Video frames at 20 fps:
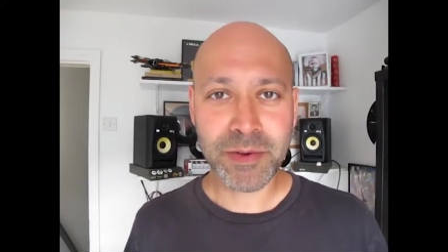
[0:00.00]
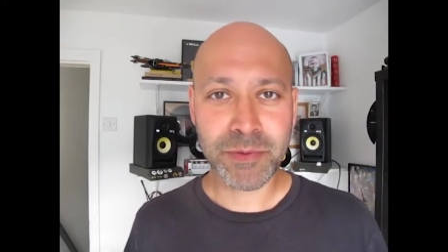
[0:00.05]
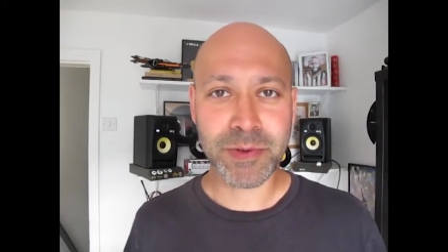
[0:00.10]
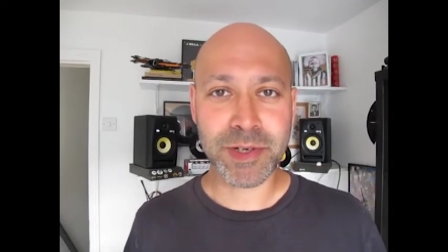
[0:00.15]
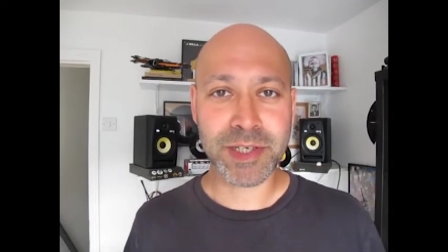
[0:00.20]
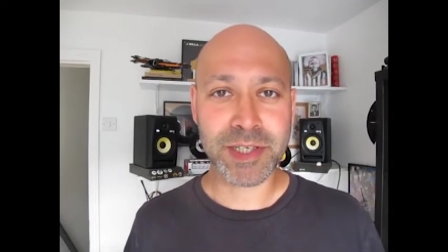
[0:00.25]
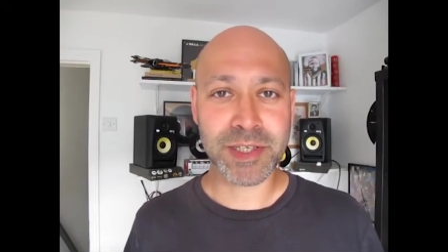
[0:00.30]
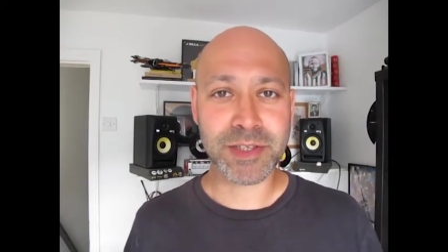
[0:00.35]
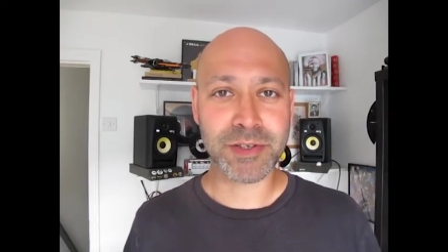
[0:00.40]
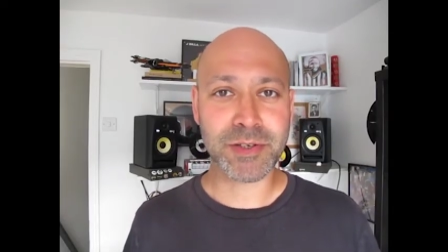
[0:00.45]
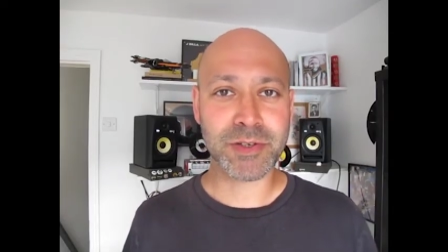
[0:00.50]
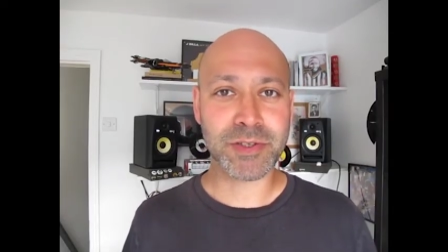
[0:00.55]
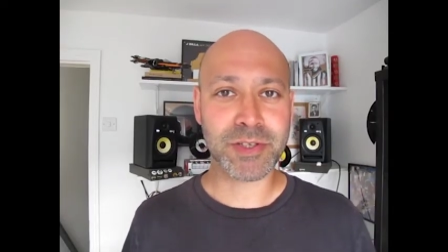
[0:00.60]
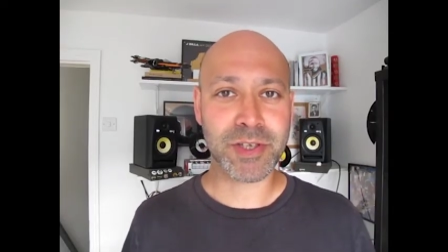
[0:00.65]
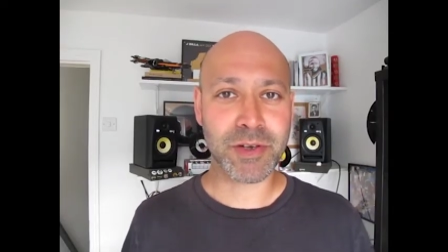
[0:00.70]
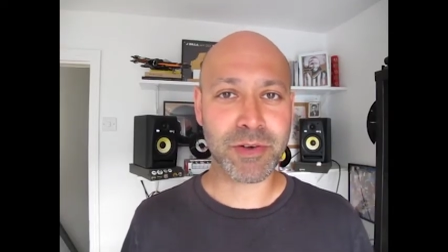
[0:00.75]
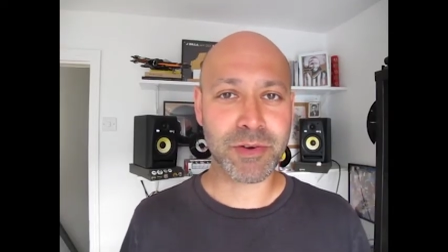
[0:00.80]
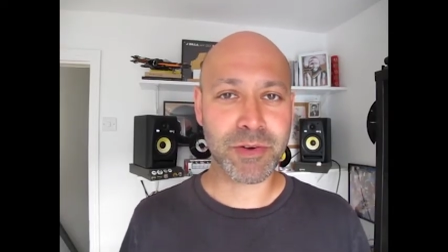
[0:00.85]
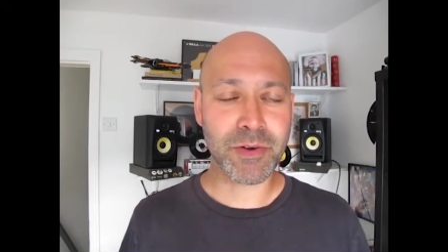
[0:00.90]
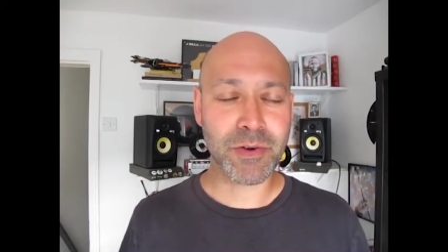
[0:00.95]
which is
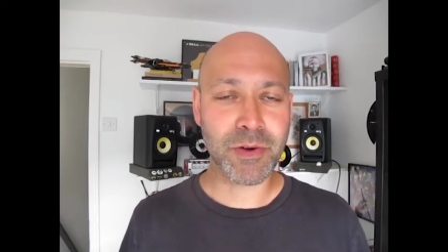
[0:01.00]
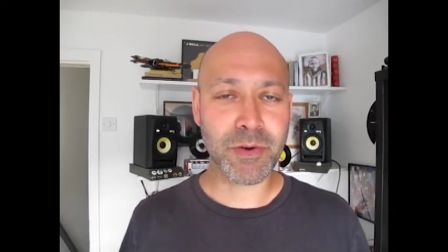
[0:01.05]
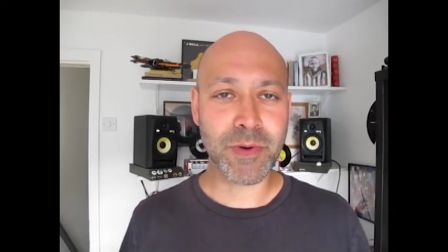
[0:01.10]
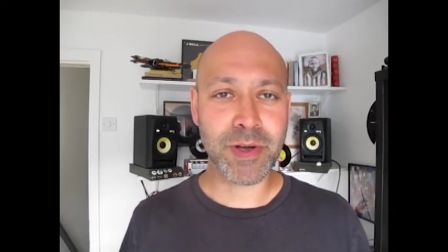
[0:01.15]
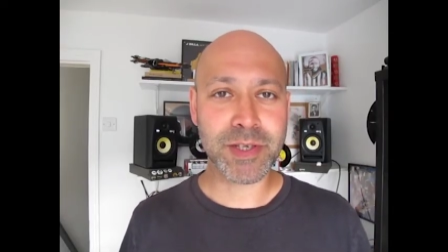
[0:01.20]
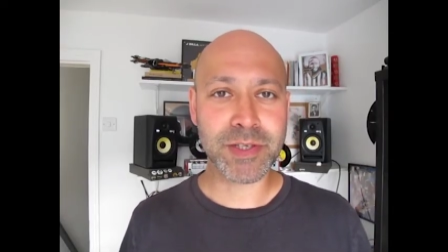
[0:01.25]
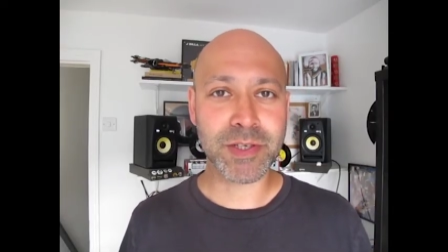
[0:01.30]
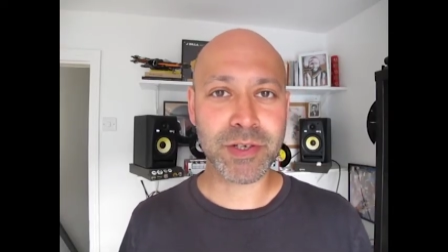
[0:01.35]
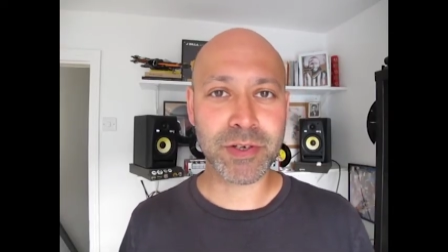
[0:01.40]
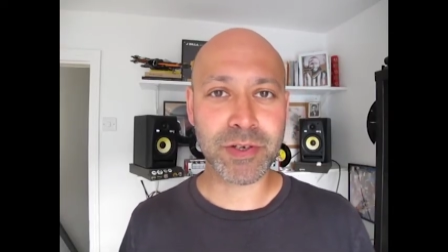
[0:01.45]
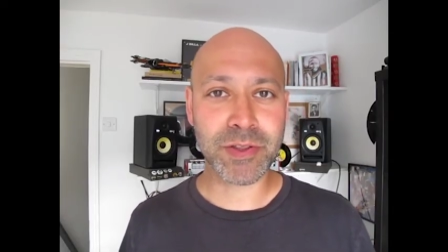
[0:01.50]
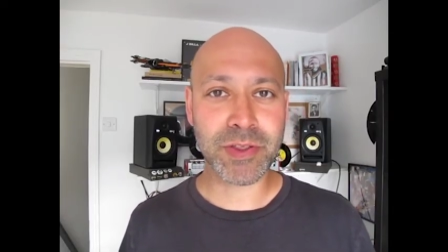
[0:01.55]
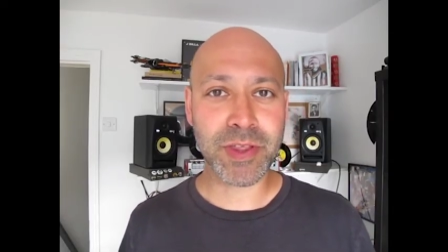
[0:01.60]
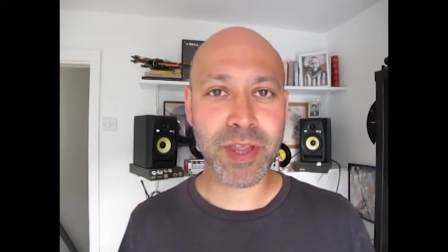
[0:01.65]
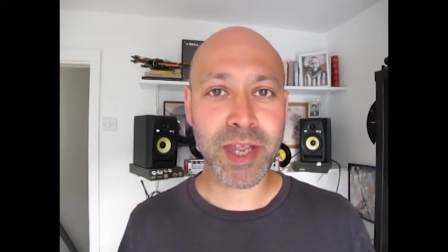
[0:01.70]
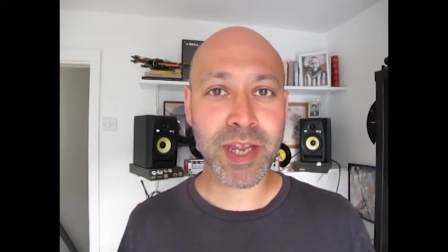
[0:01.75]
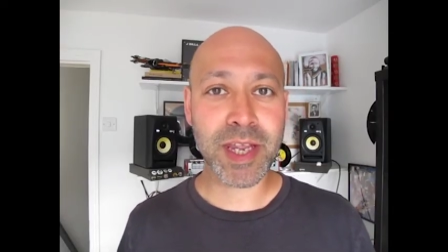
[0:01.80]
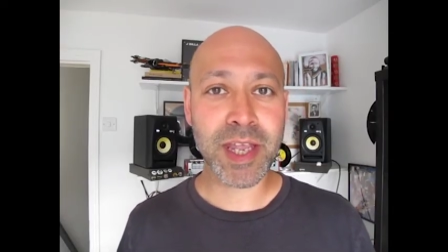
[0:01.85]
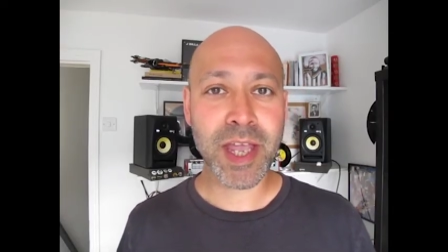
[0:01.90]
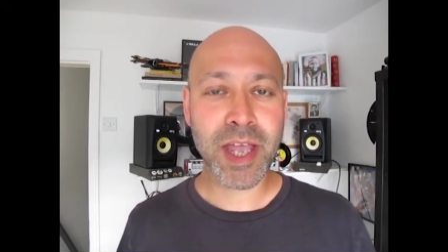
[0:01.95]
also always a good
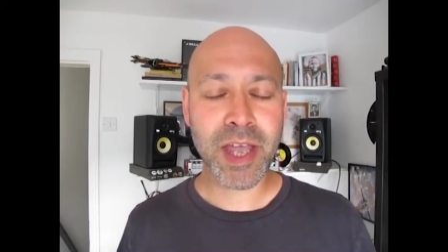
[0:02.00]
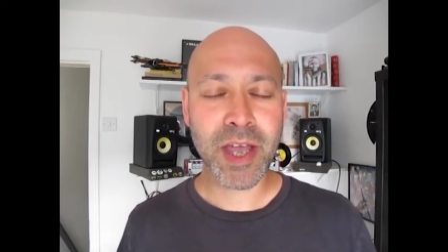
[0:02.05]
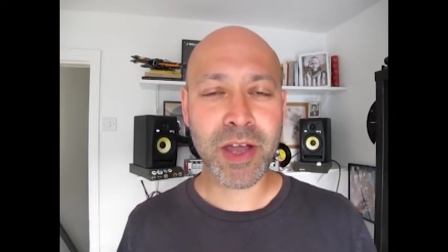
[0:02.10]
thing,